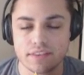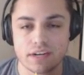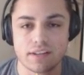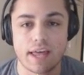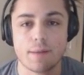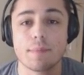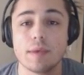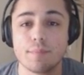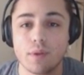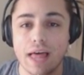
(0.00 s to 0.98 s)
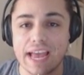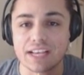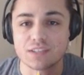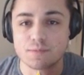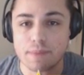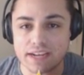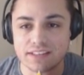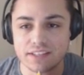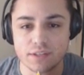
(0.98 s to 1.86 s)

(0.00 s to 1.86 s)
than a lot of people expected.